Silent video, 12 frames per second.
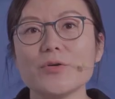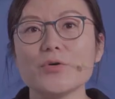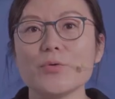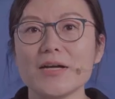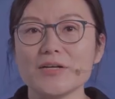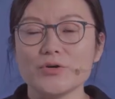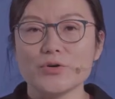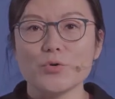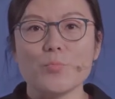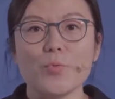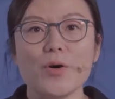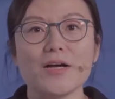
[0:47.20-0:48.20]
between
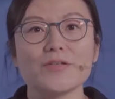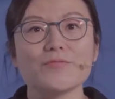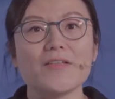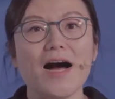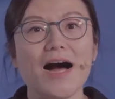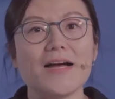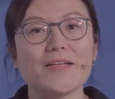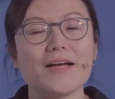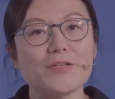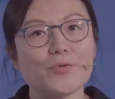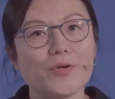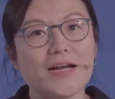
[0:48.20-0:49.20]
2.5
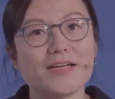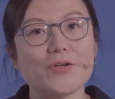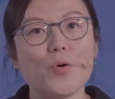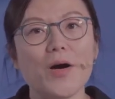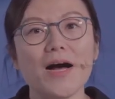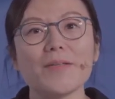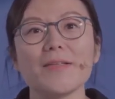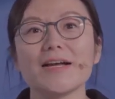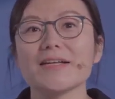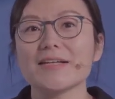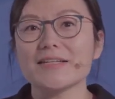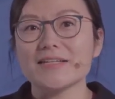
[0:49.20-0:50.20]
and 3 square
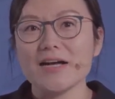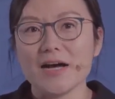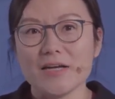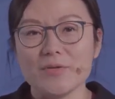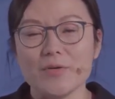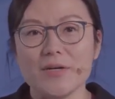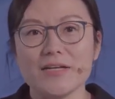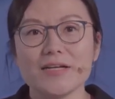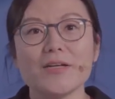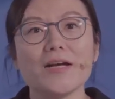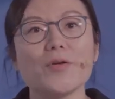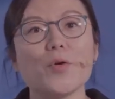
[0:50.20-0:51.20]
meters, but
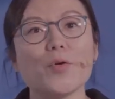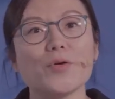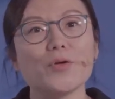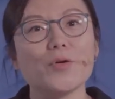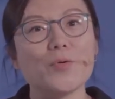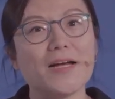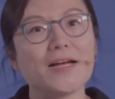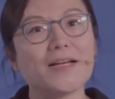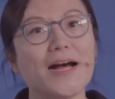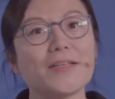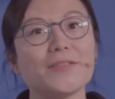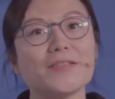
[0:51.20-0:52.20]
it can also be
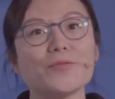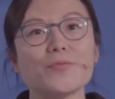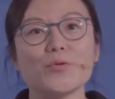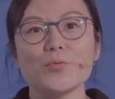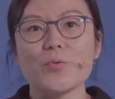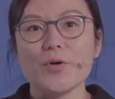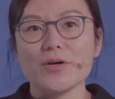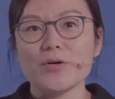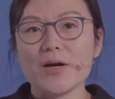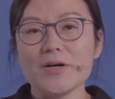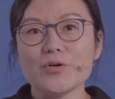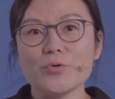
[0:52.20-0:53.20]
adapted for smaller
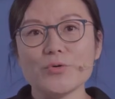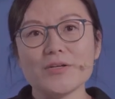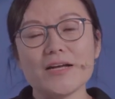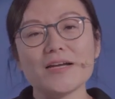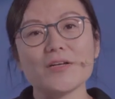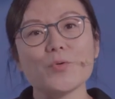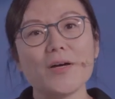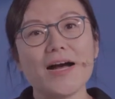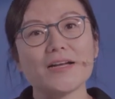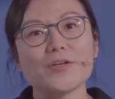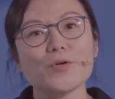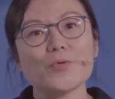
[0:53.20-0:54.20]
modules in the
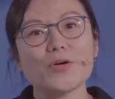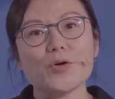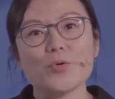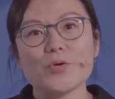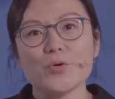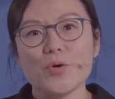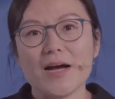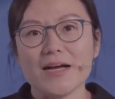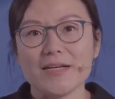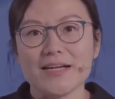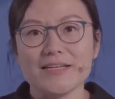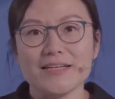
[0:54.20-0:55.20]
range of 2
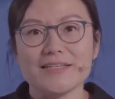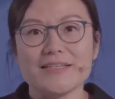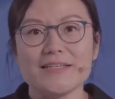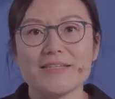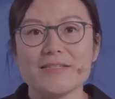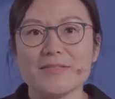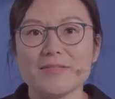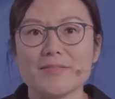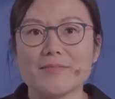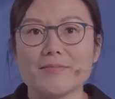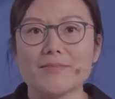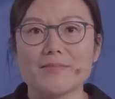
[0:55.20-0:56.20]
square meters.
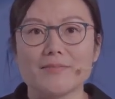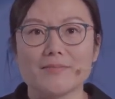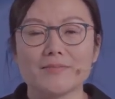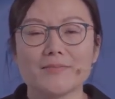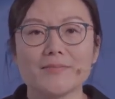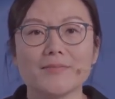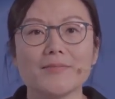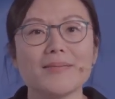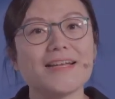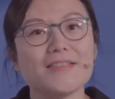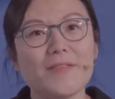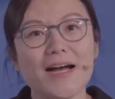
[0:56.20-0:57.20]

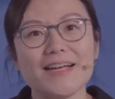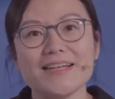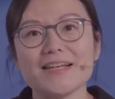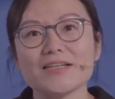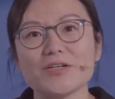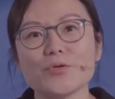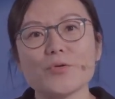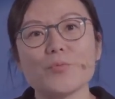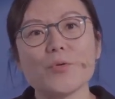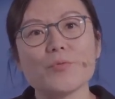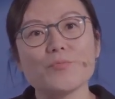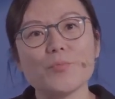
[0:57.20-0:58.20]
This makes it
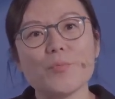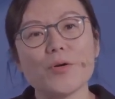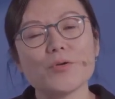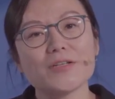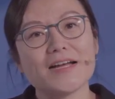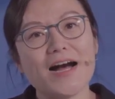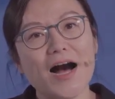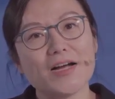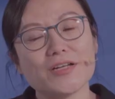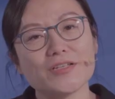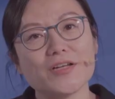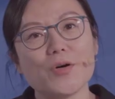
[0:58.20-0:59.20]
suitable for both
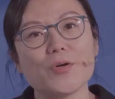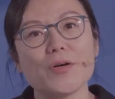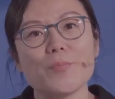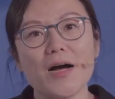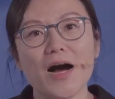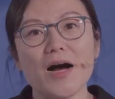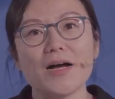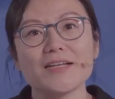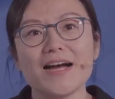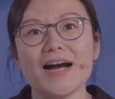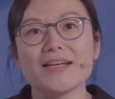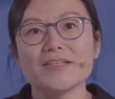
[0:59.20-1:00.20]
larger solar
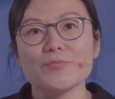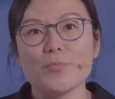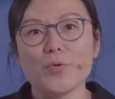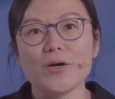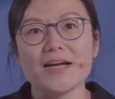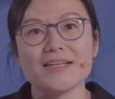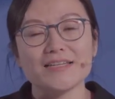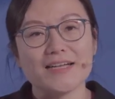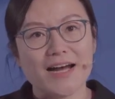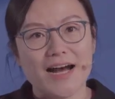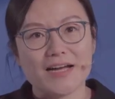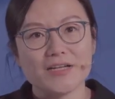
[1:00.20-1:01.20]
parks and small
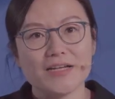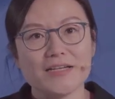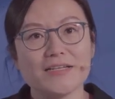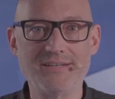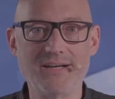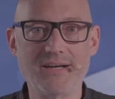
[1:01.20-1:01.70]
installations.